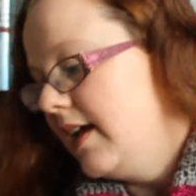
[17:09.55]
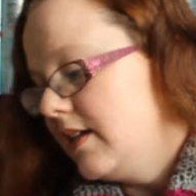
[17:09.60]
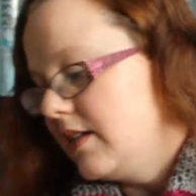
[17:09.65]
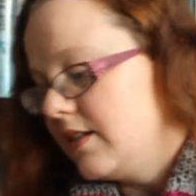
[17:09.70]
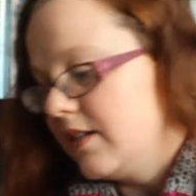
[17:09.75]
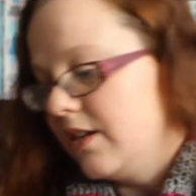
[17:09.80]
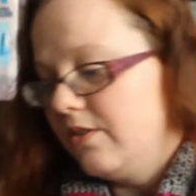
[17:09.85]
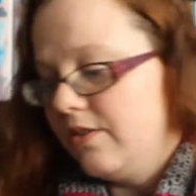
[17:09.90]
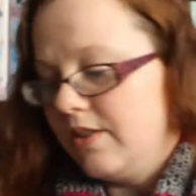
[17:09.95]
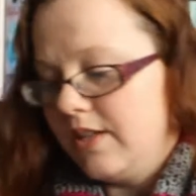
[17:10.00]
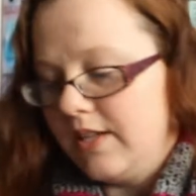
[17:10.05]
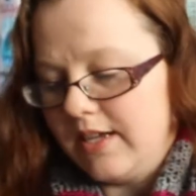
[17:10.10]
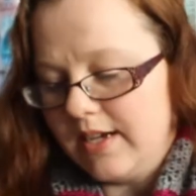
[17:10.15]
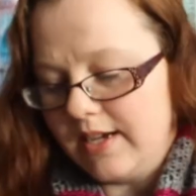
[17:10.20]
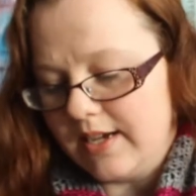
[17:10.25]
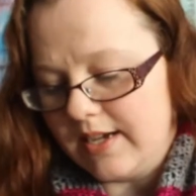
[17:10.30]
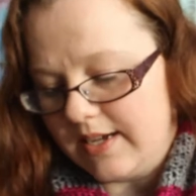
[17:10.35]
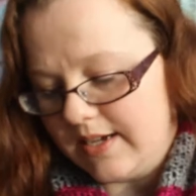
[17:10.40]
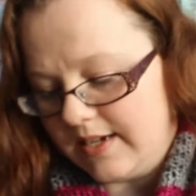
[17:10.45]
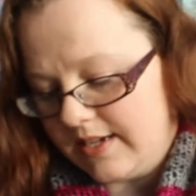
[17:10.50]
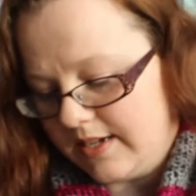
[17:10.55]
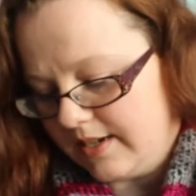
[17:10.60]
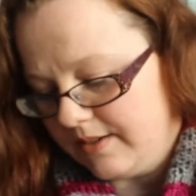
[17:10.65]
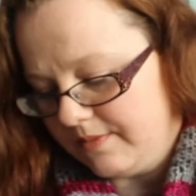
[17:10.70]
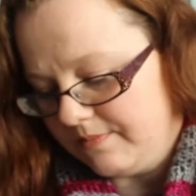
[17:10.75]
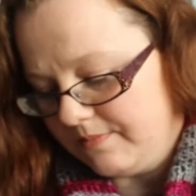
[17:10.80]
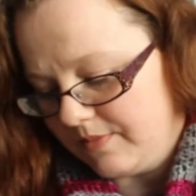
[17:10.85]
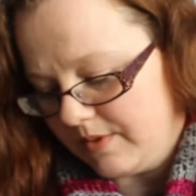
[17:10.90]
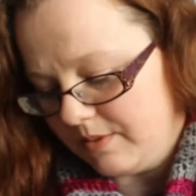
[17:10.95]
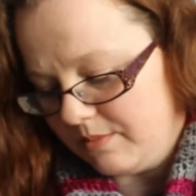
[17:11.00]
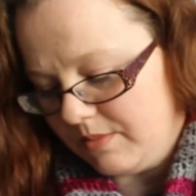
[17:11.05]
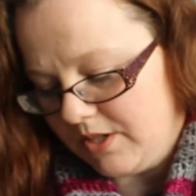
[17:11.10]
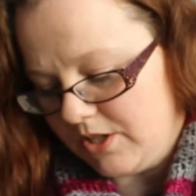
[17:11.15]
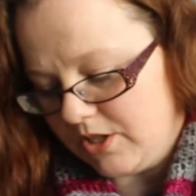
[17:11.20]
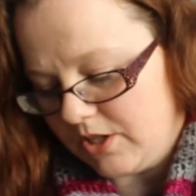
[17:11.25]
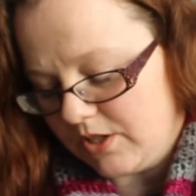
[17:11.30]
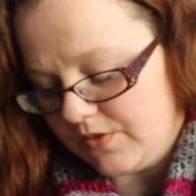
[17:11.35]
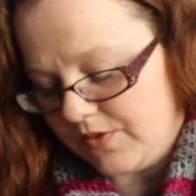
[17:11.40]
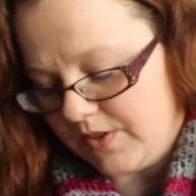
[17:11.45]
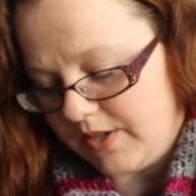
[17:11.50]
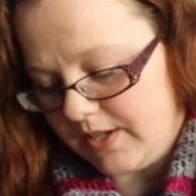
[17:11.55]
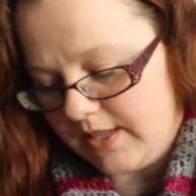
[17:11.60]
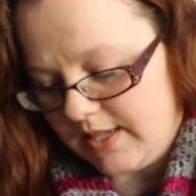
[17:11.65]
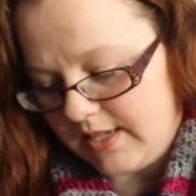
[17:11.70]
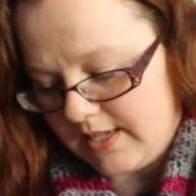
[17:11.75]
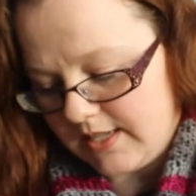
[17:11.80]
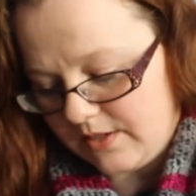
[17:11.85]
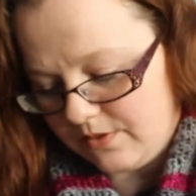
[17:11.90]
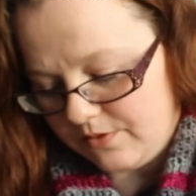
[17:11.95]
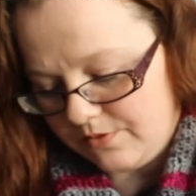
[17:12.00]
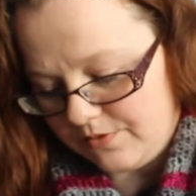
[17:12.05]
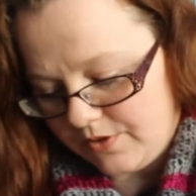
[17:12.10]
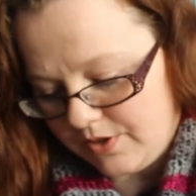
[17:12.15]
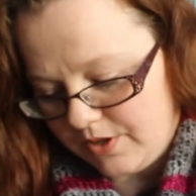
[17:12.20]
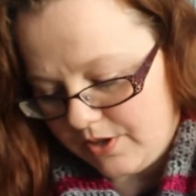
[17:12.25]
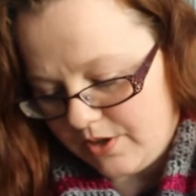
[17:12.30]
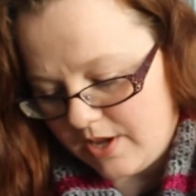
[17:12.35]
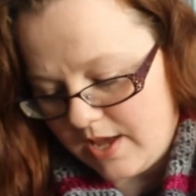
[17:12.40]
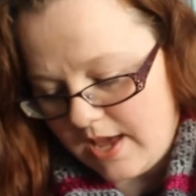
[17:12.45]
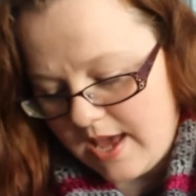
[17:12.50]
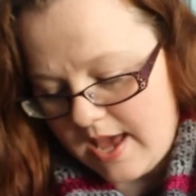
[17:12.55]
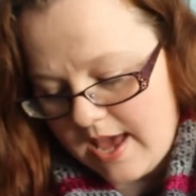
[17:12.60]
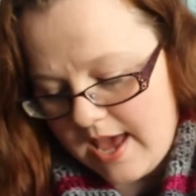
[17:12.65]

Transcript: So the yarn, let me just find this little for you.